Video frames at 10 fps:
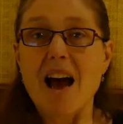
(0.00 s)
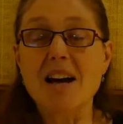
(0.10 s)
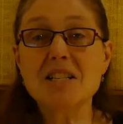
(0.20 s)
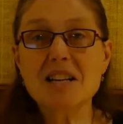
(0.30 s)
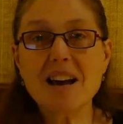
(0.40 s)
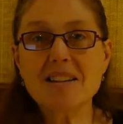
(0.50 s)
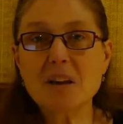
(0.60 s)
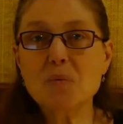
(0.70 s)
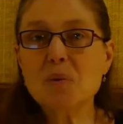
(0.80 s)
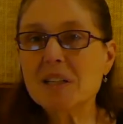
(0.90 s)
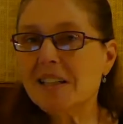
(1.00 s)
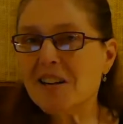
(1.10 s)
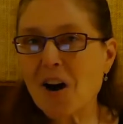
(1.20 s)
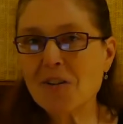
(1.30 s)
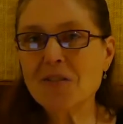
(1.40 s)
and yet they
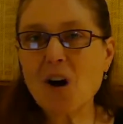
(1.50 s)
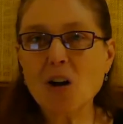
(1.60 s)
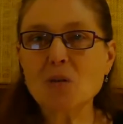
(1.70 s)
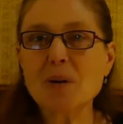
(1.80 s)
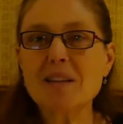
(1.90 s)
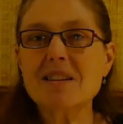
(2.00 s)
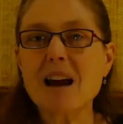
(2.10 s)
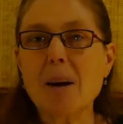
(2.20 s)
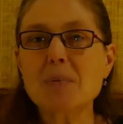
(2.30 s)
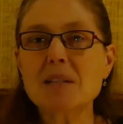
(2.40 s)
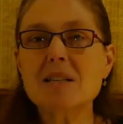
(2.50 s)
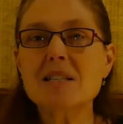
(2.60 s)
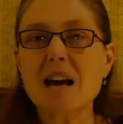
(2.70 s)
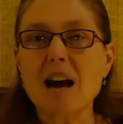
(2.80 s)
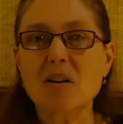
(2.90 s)
really aren't following the ups
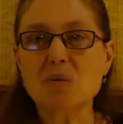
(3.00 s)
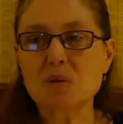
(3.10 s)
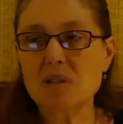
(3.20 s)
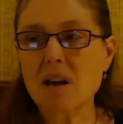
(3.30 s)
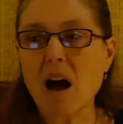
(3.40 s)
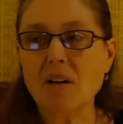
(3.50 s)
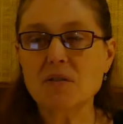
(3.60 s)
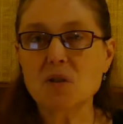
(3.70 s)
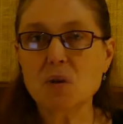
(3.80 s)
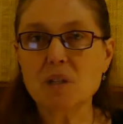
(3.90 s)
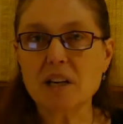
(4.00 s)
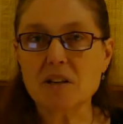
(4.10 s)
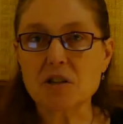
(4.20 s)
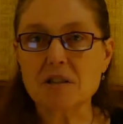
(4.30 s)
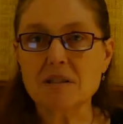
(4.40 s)
and downs of the
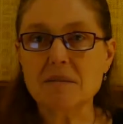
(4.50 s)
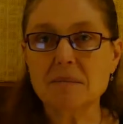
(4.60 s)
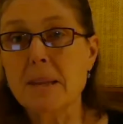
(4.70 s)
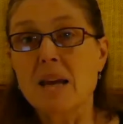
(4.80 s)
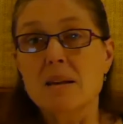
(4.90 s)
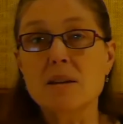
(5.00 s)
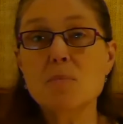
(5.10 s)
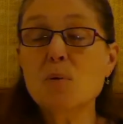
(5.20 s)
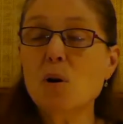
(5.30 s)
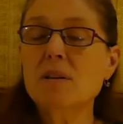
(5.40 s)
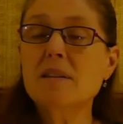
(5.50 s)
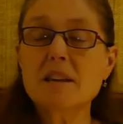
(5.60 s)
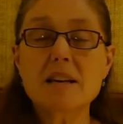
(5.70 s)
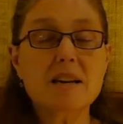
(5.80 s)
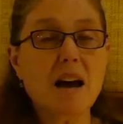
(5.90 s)
notation. The important
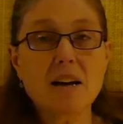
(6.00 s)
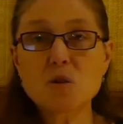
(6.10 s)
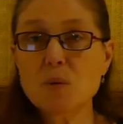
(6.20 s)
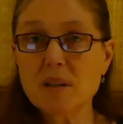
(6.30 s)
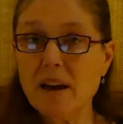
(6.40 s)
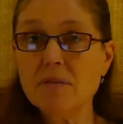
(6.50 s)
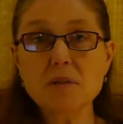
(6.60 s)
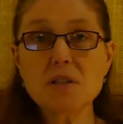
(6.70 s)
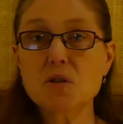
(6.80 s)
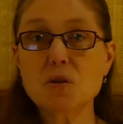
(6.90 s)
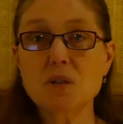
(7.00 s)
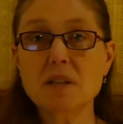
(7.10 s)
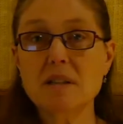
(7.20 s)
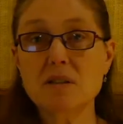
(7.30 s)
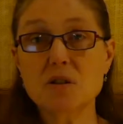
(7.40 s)
thing, as with every student,
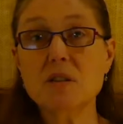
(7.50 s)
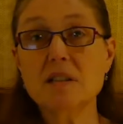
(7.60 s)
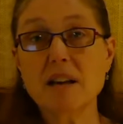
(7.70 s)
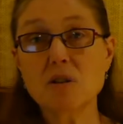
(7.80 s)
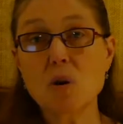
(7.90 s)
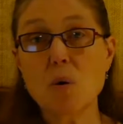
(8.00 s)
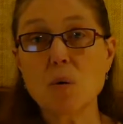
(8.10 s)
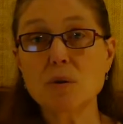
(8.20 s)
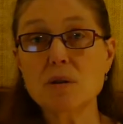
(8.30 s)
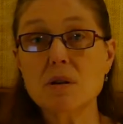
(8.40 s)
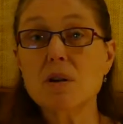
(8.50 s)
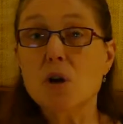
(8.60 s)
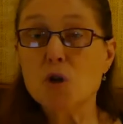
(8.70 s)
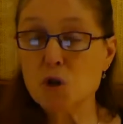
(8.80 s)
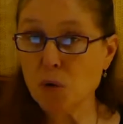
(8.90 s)
is to set goals,
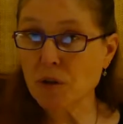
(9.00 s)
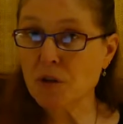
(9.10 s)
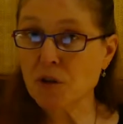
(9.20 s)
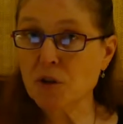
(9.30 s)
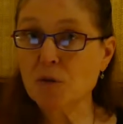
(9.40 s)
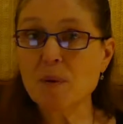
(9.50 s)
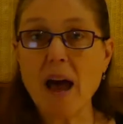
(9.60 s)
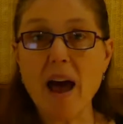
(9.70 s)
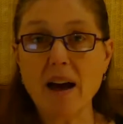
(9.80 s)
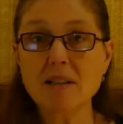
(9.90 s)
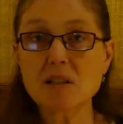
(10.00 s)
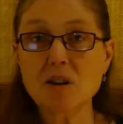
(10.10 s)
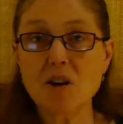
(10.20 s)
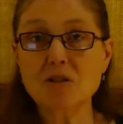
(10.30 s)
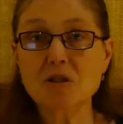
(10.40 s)
short-term and
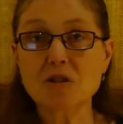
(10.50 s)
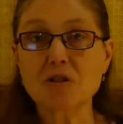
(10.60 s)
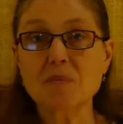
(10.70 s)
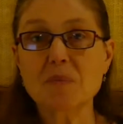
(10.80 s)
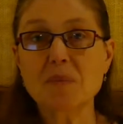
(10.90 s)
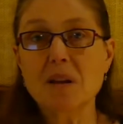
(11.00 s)
long-term.